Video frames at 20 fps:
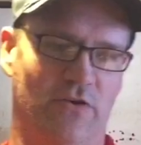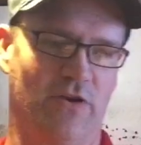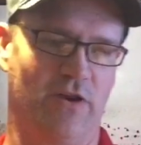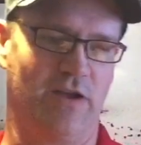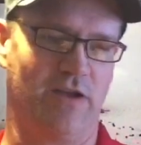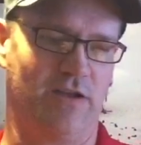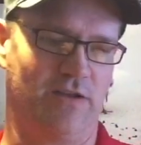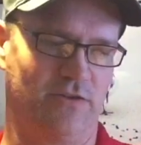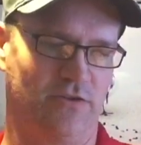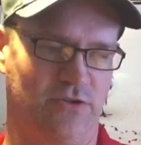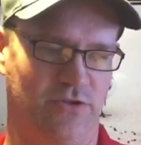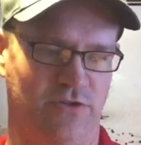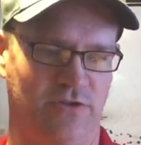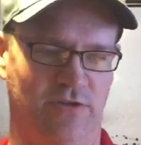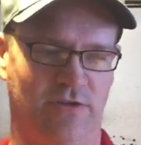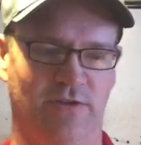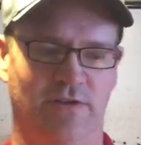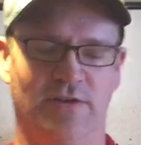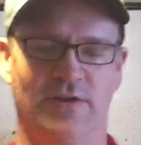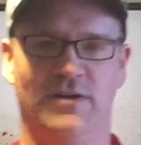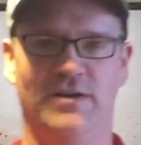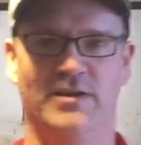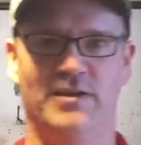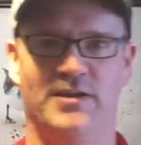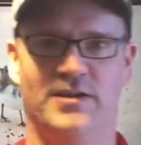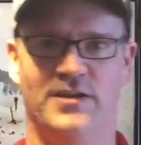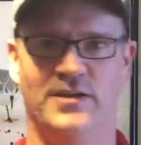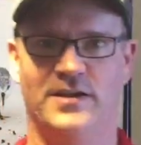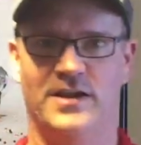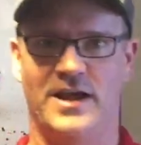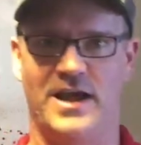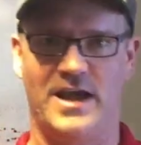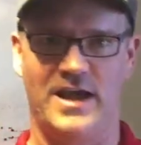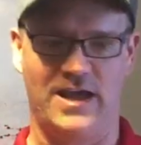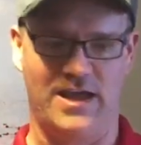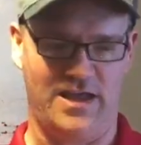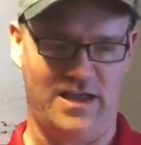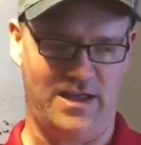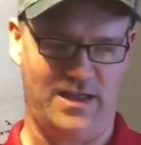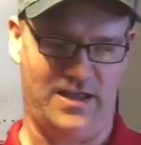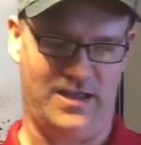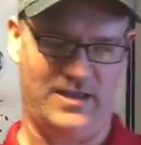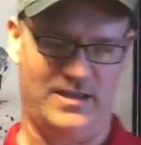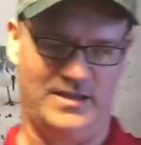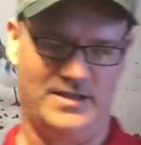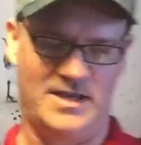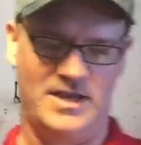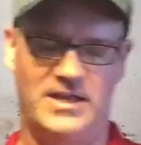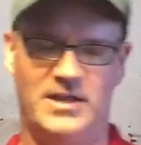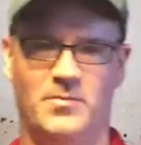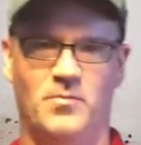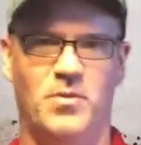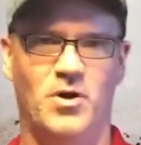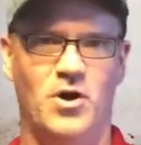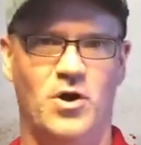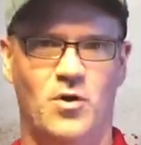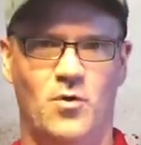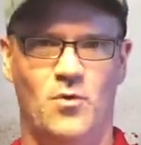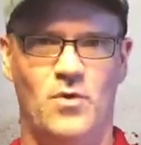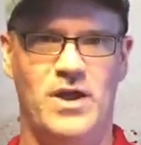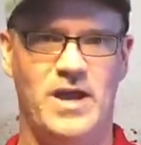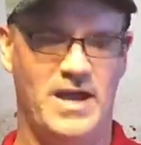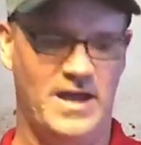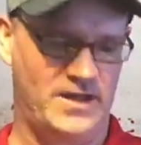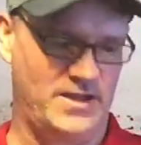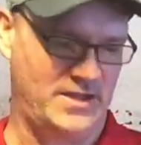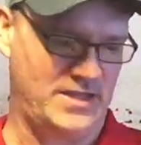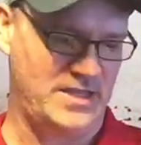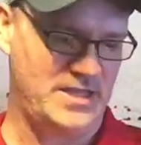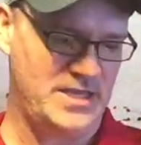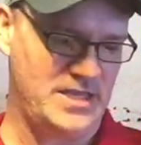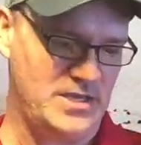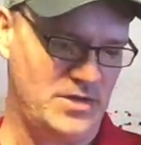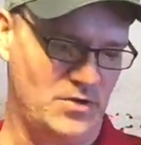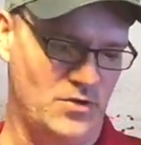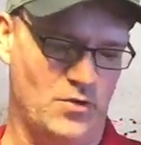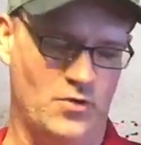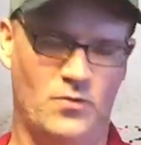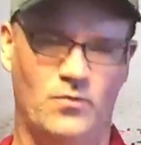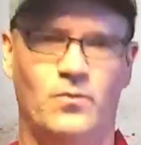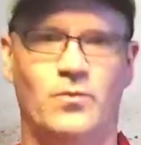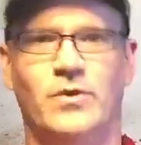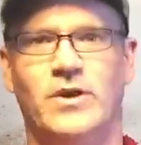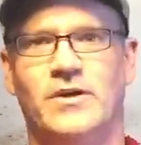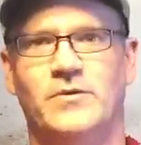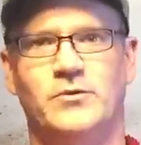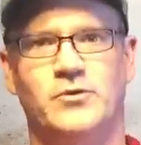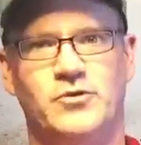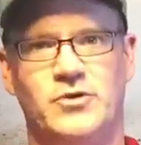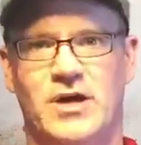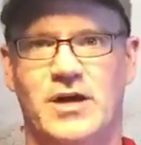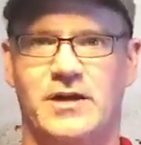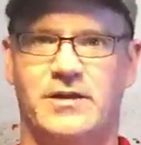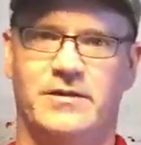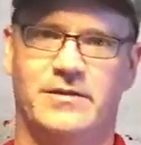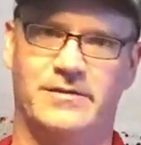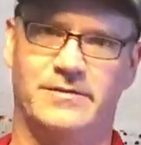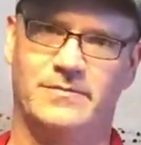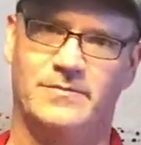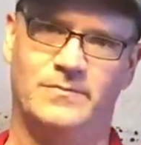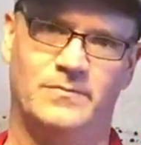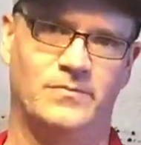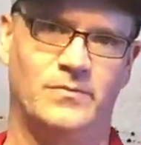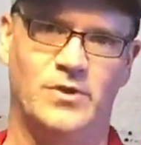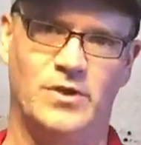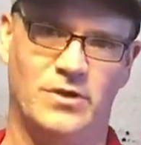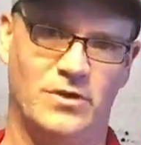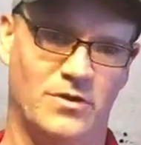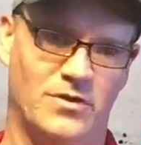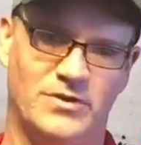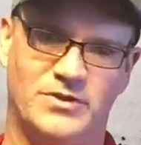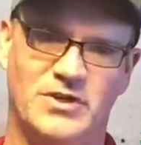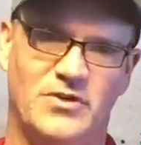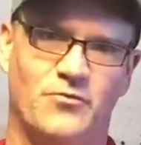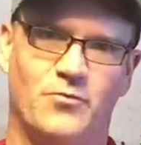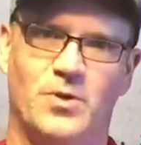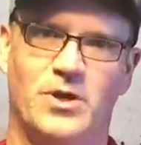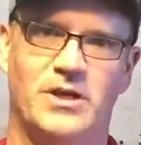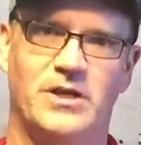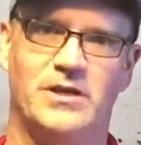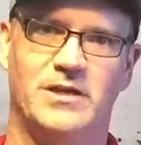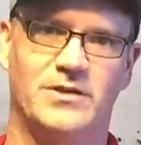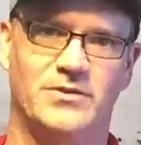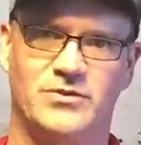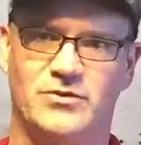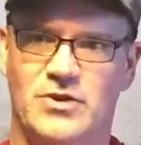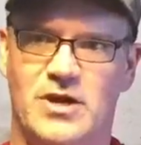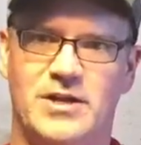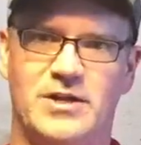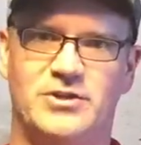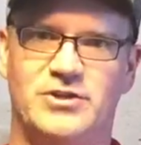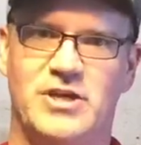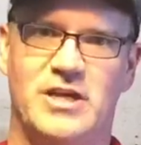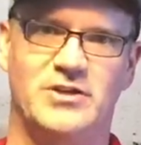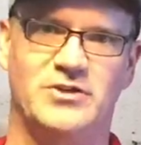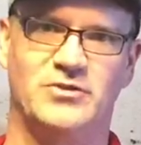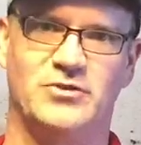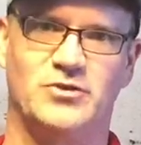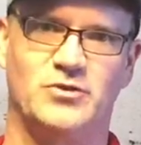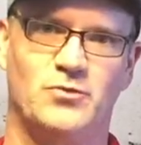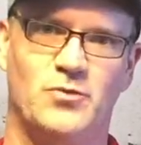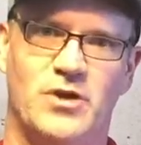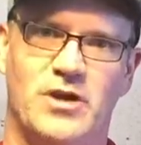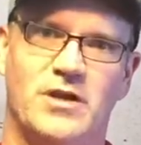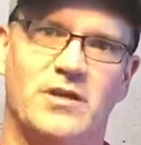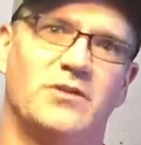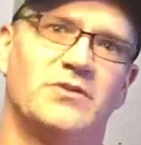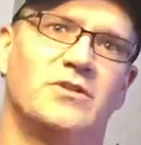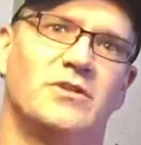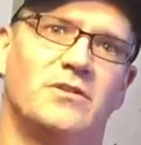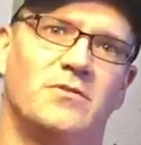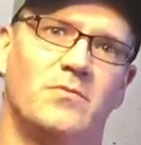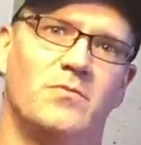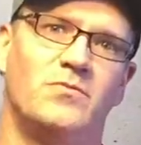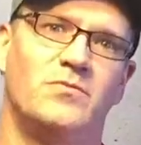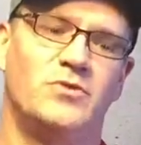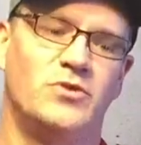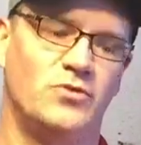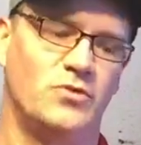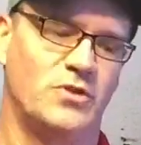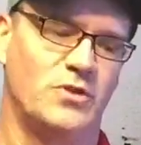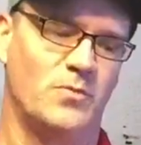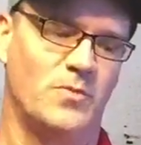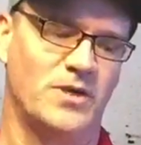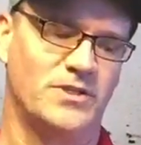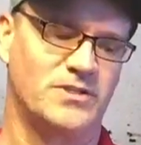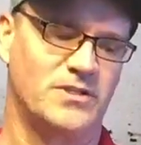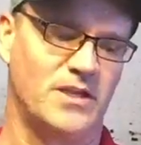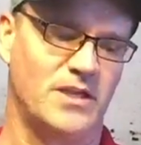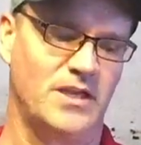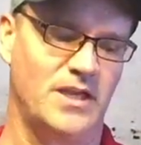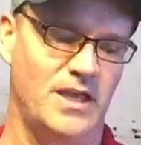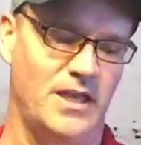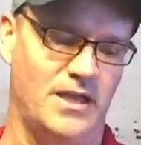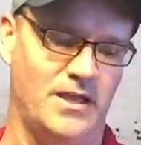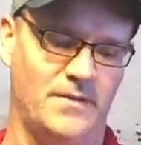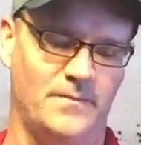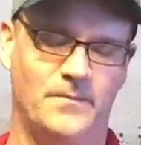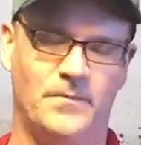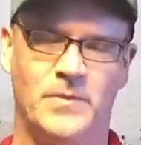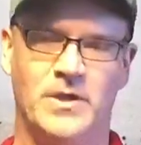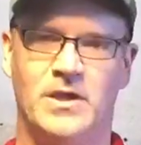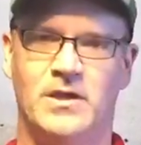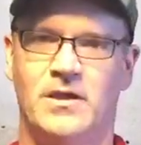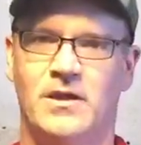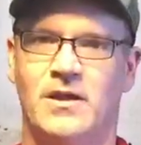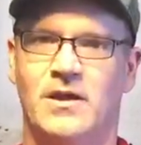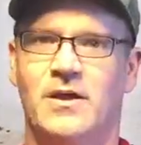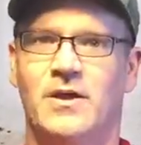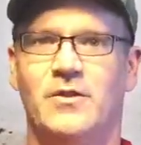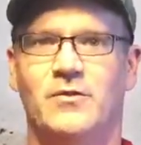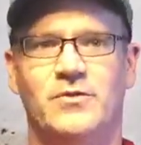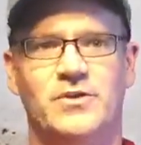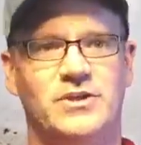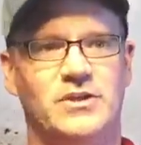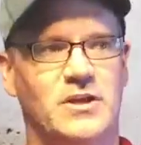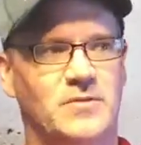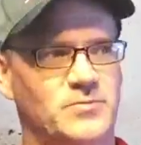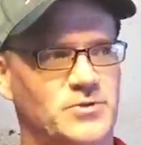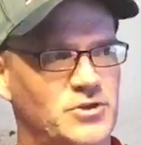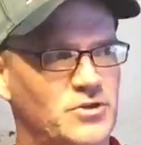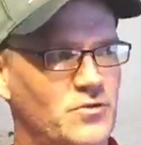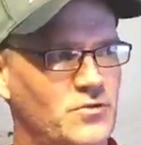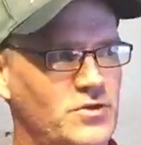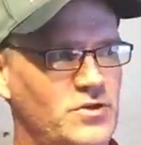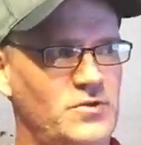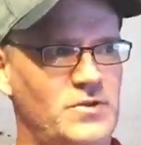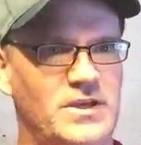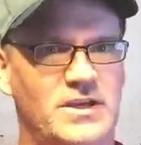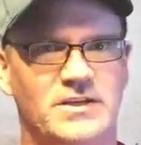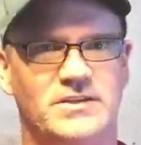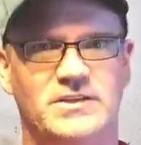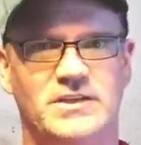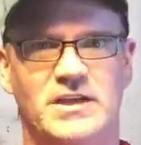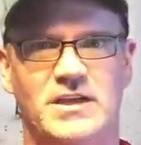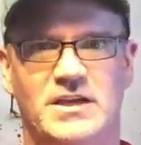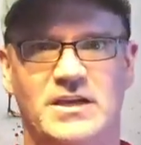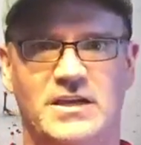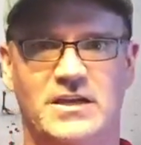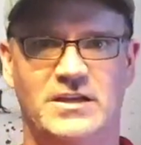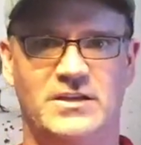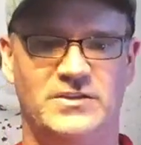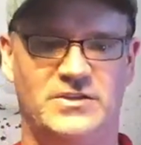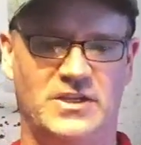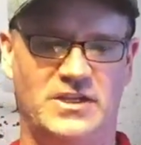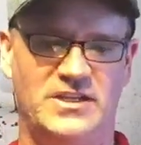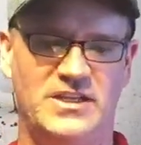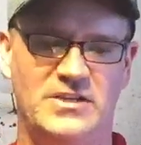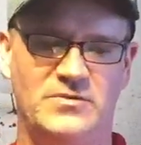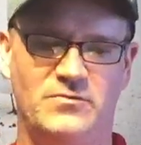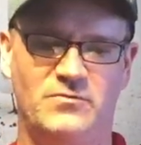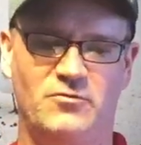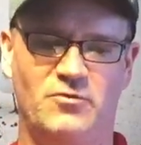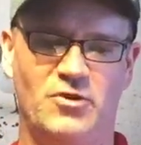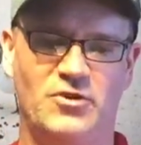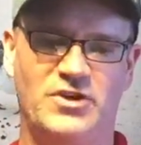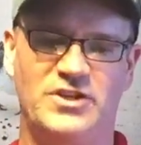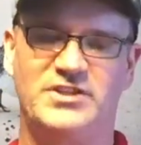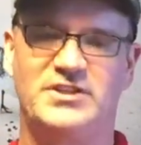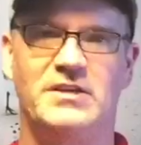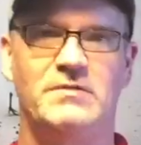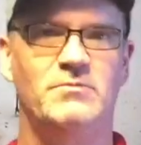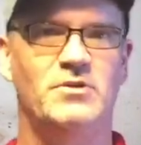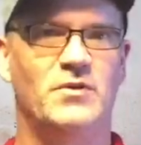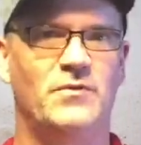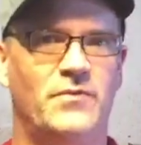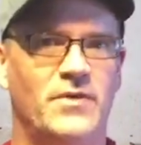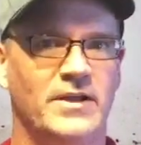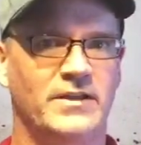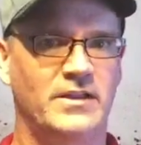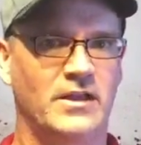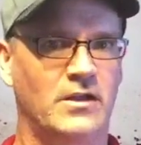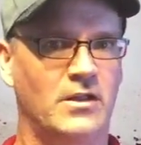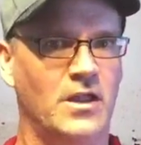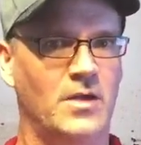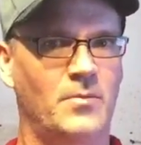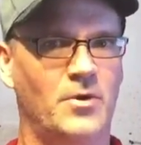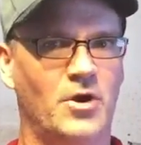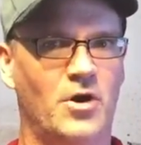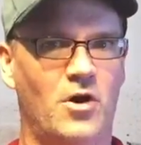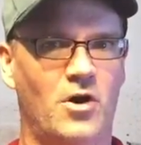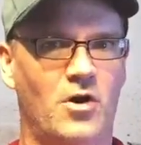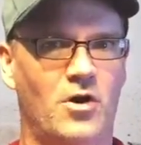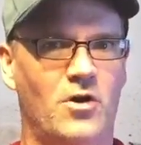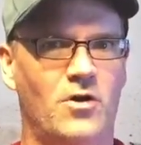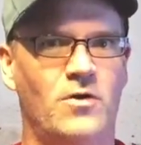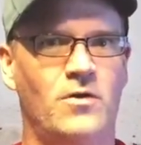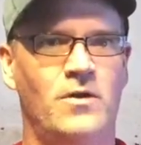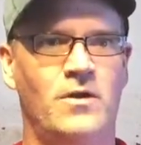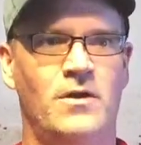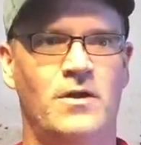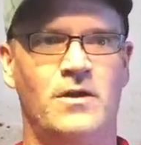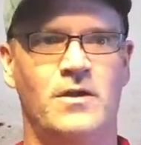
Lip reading: range, and I hit a ball way out of the heel when I was trying to, you know, as everybody is, trying to change their swings and do it the best they can. The reason I'm showing you this is it didn't really seem to affect the club at all.